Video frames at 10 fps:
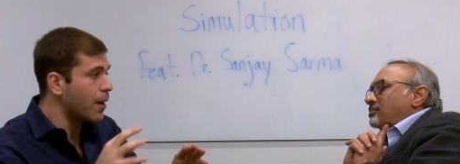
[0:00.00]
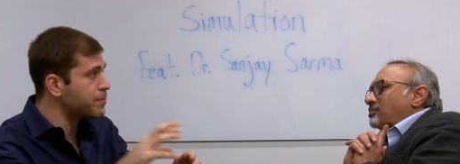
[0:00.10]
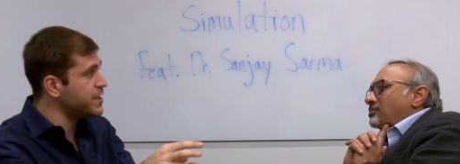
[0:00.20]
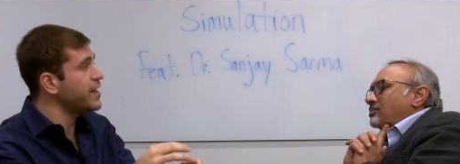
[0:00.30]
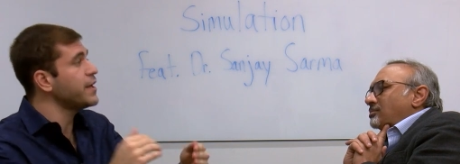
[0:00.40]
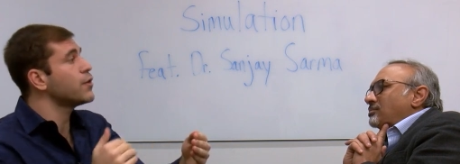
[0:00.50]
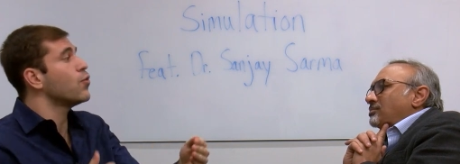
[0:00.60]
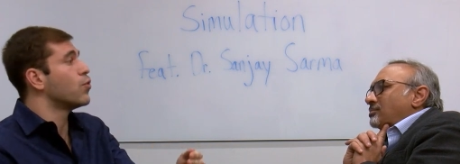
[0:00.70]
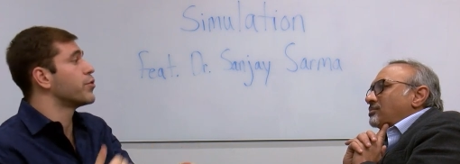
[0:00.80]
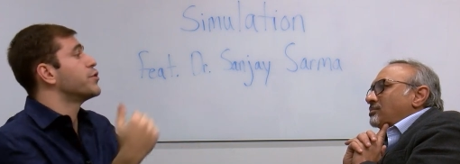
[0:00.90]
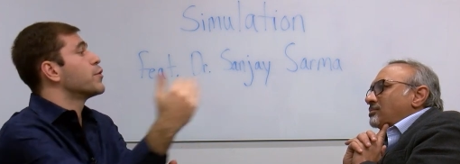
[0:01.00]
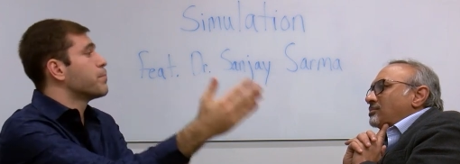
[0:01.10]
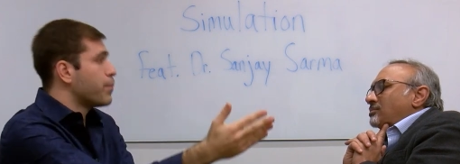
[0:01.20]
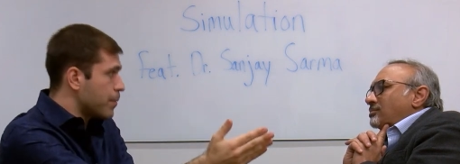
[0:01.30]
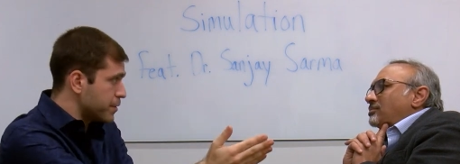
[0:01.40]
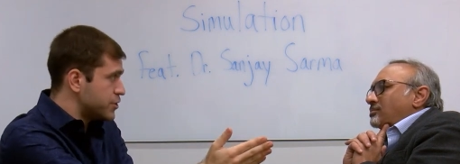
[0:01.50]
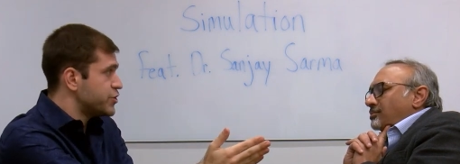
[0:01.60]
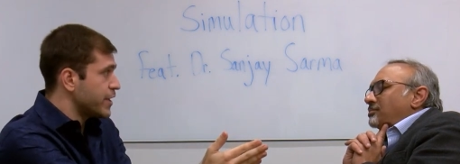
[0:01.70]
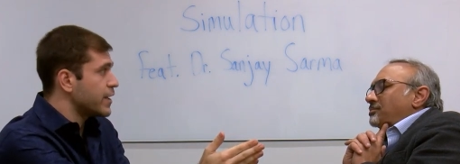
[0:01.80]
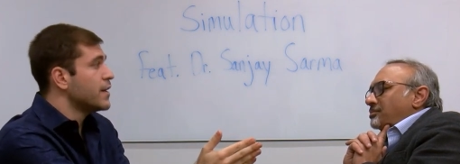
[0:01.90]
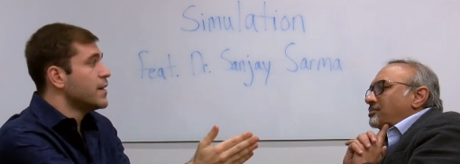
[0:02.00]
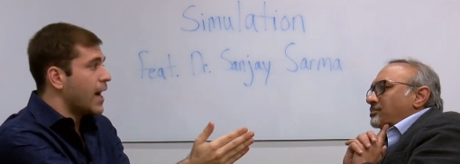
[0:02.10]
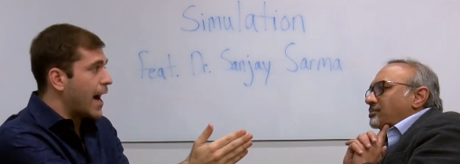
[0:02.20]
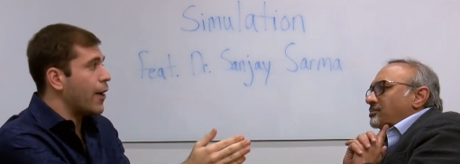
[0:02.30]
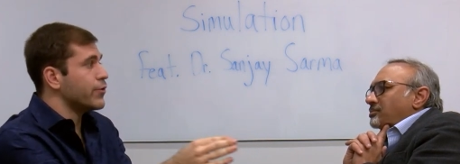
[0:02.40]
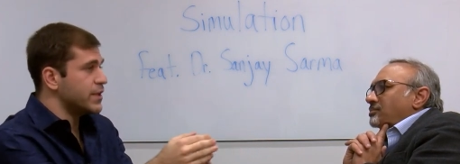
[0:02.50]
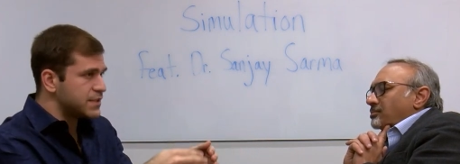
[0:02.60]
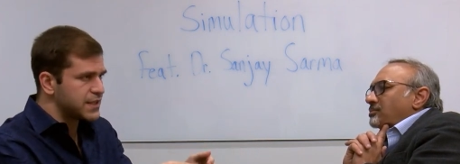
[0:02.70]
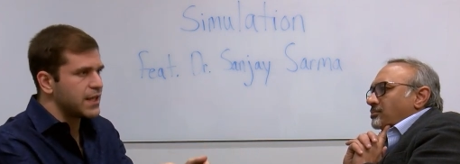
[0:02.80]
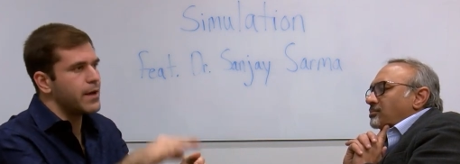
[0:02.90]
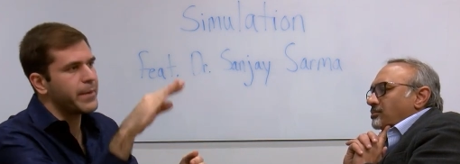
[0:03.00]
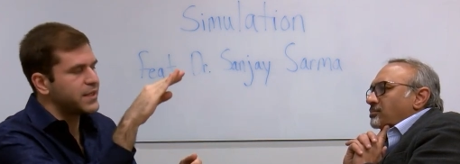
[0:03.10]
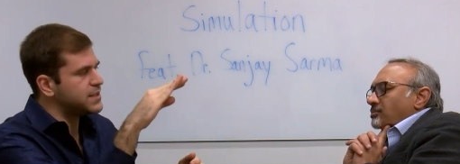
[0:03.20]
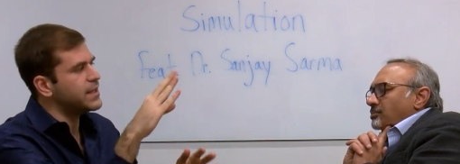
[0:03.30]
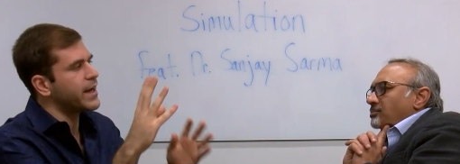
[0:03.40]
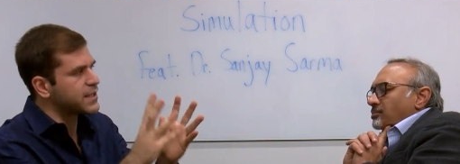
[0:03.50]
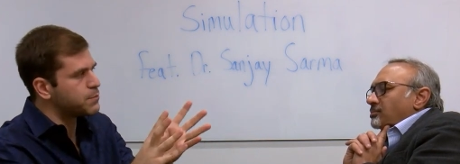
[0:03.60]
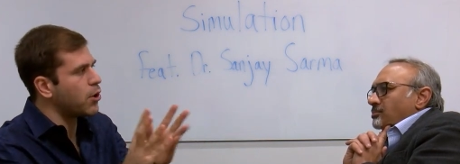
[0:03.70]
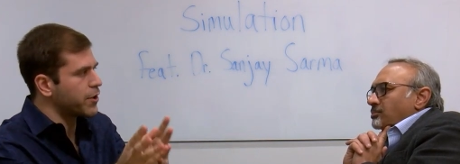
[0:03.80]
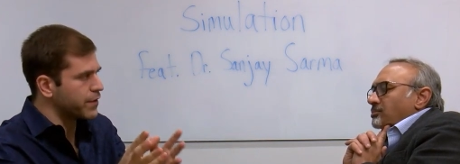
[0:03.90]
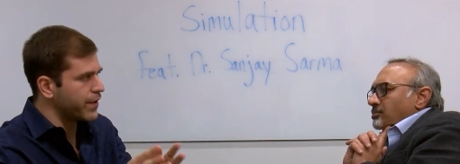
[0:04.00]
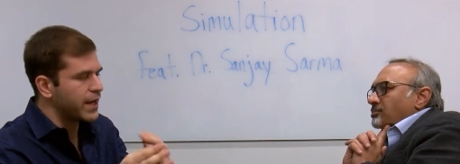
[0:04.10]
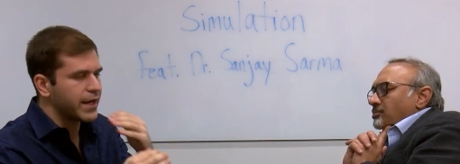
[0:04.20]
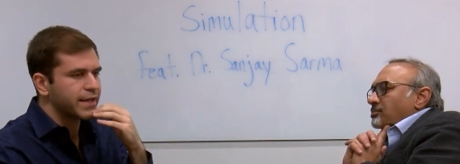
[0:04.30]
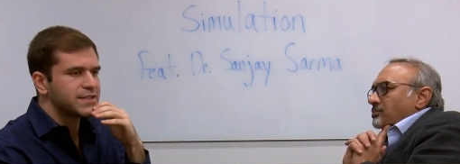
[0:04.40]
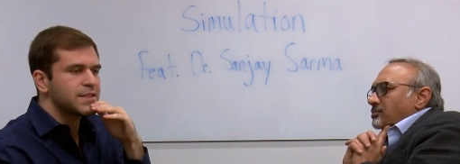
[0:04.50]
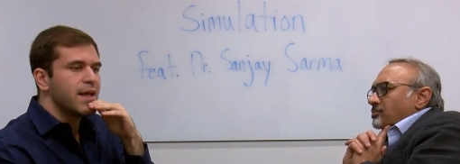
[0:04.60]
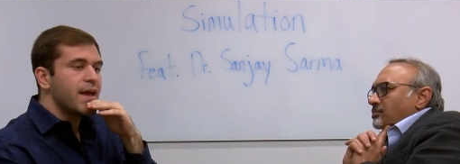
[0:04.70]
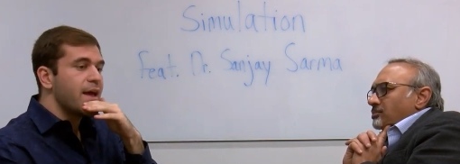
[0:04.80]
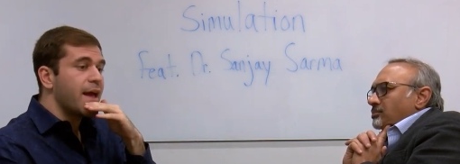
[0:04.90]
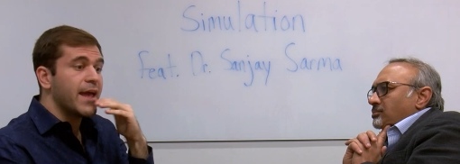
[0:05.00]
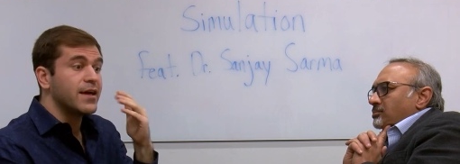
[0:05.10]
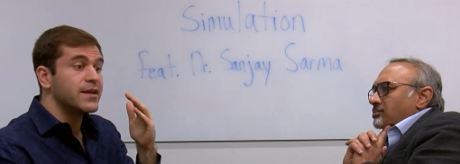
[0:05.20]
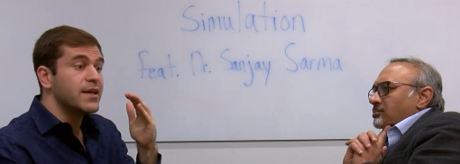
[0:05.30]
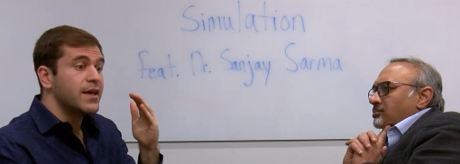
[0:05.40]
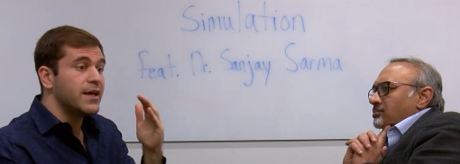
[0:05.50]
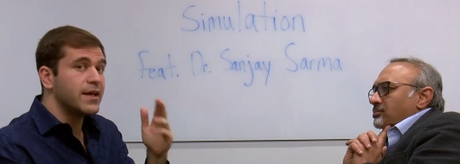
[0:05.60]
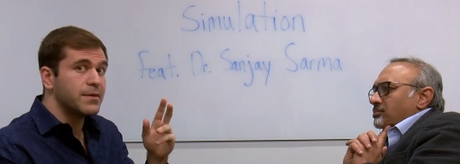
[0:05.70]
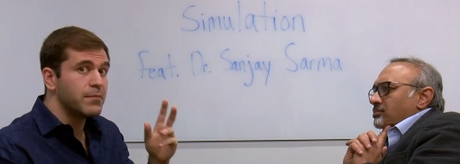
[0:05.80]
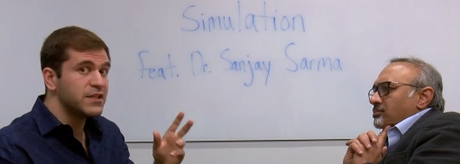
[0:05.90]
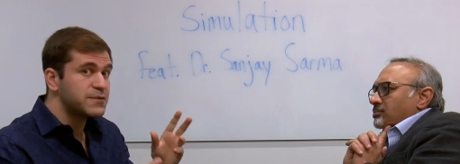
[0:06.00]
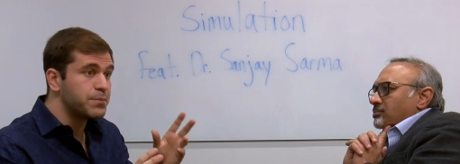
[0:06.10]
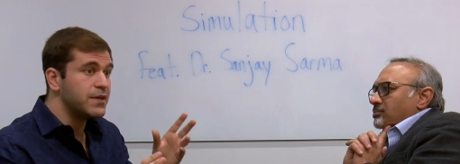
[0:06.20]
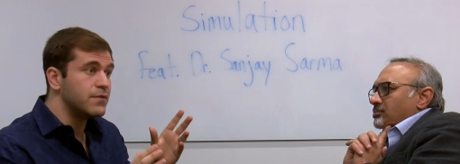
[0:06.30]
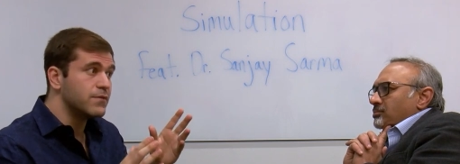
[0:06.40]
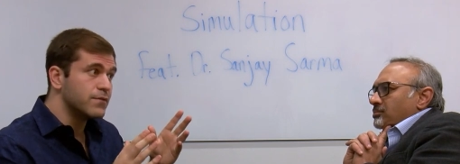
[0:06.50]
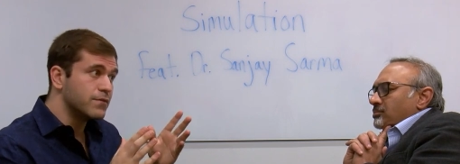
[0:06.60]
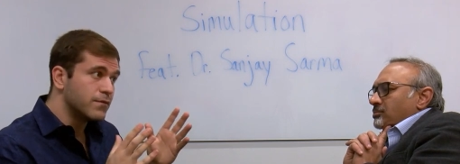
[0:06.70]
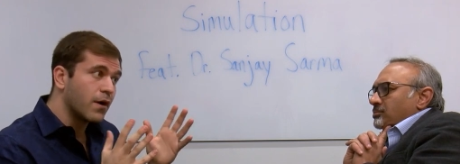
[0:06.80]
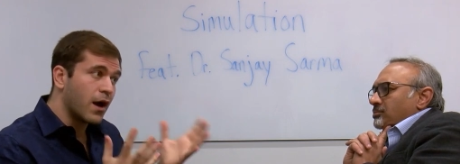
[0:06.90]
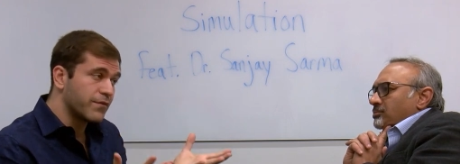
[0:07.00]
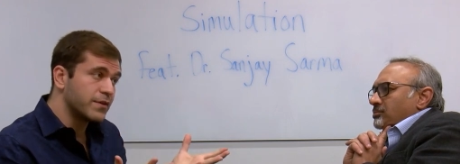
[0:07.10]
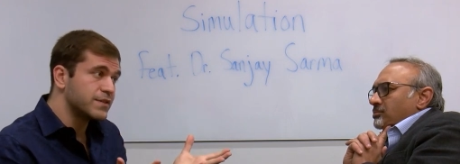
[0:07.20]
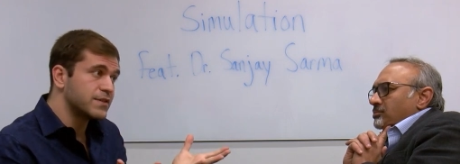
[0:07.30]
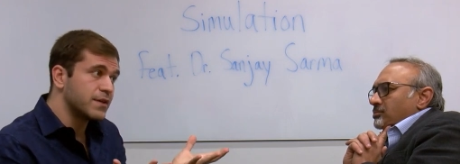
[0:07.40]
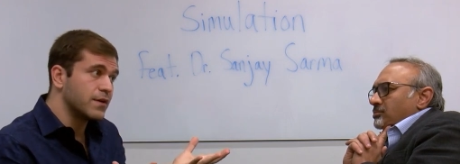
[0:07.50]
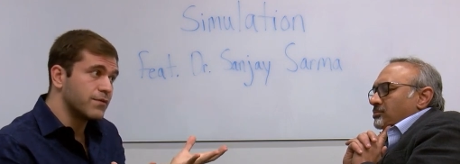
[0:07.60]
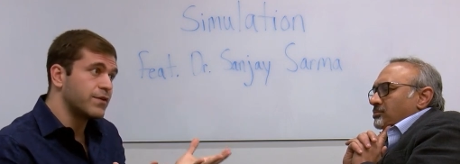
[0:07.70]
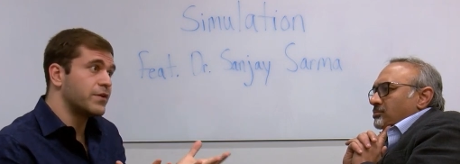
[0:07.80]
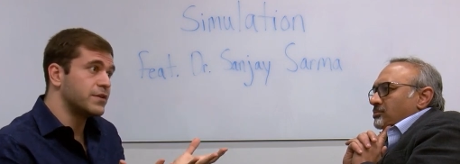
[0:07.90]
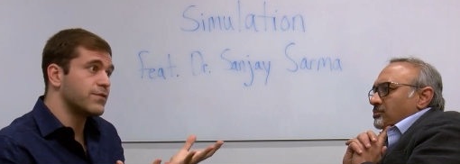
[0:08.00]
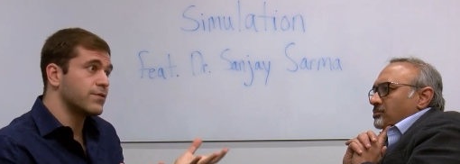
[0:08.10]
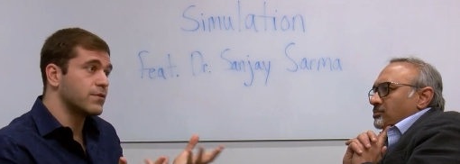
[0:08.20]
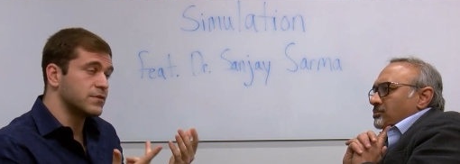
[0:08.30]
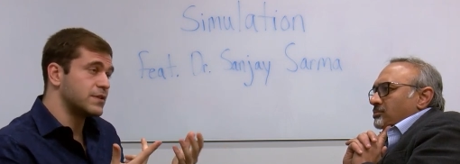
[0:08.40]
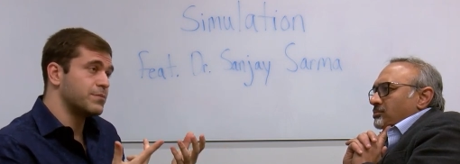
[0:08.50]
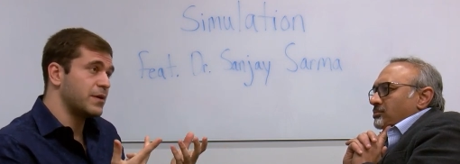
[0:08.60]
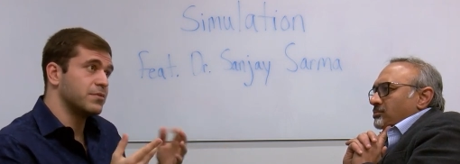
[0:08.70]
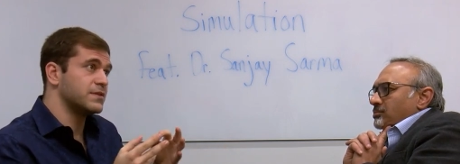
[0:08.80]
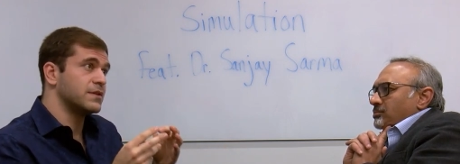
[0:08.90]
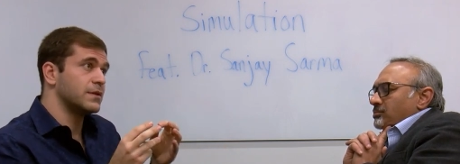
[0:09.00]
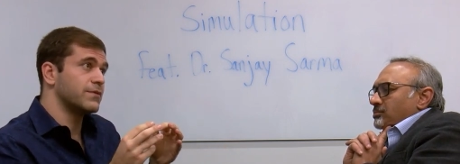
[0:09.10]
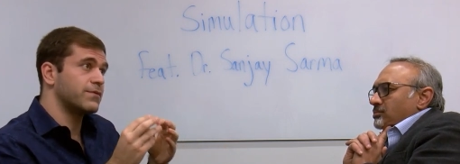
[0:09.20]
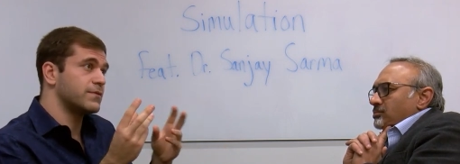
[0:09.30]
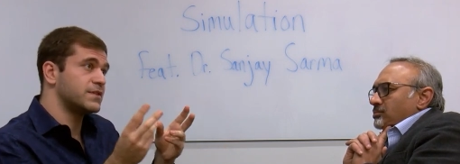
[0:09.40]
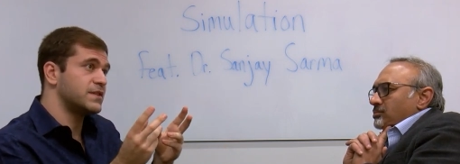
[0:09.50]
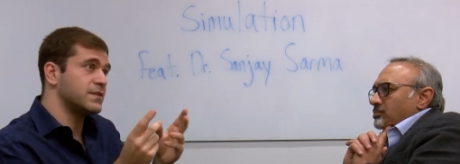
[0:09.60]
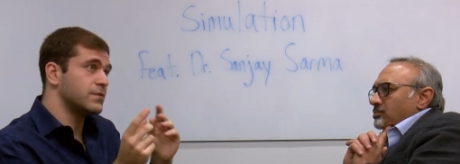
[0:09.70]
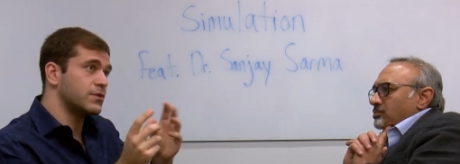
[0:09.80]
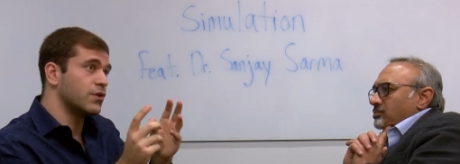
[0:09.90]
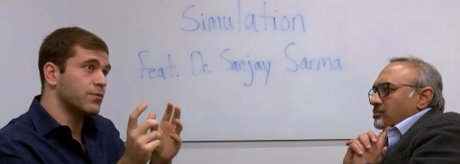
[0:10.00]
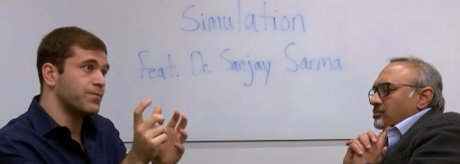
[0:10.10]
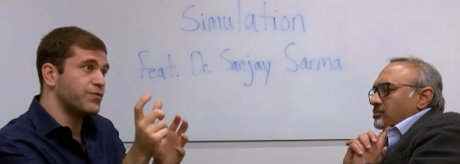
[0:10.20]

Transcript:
Speaker 1: updating or you're publishing out into the MITx part of edX, and it must be obviously very difficult to be able to, you know,